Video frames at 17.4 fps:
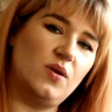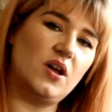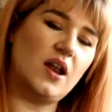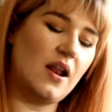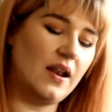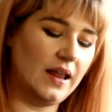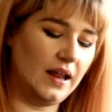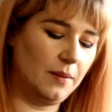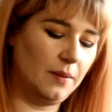we
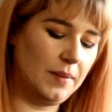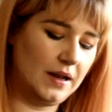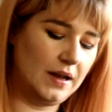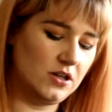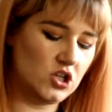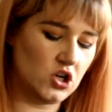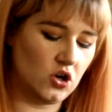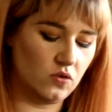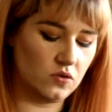got a little bit
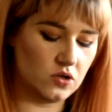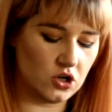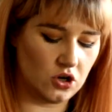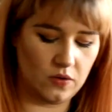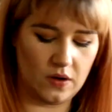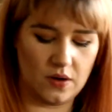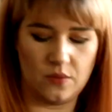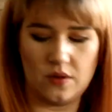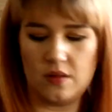of
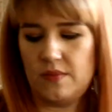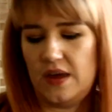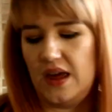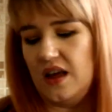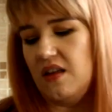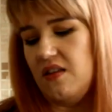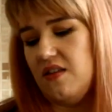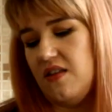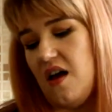dough, and we'll
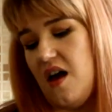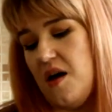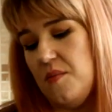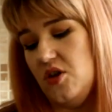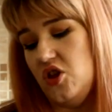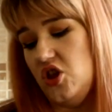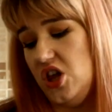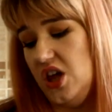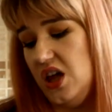make
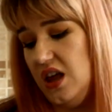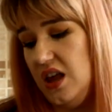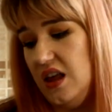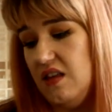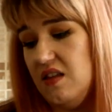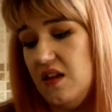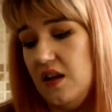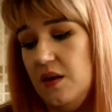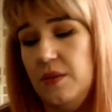some cheeky
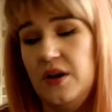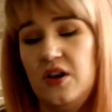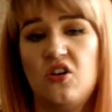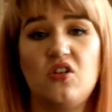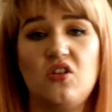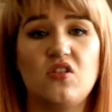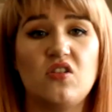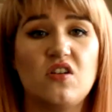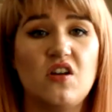cinnamon
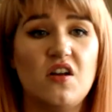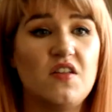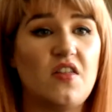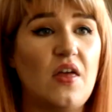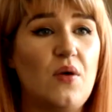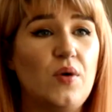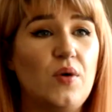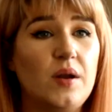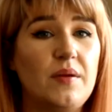knots because
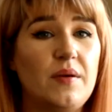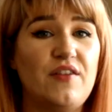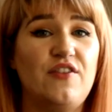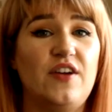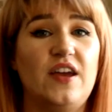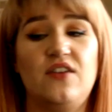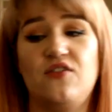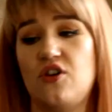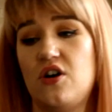they're one of my
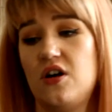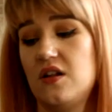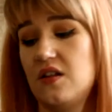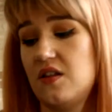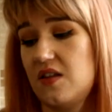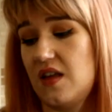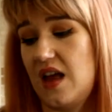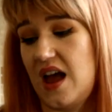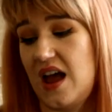
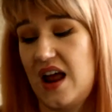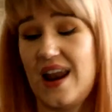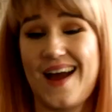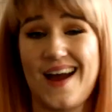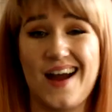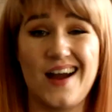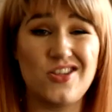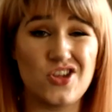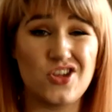favourites and
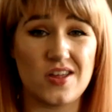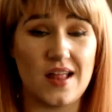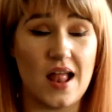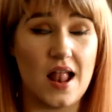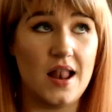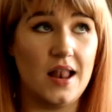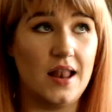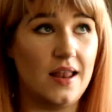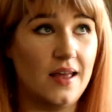I just
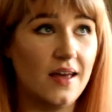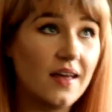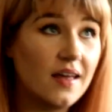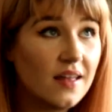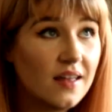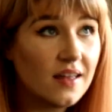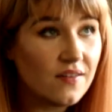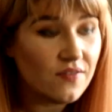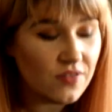
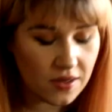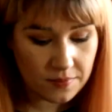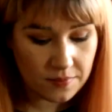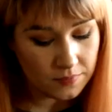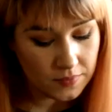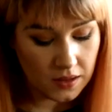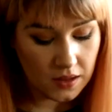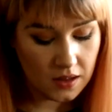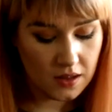love them.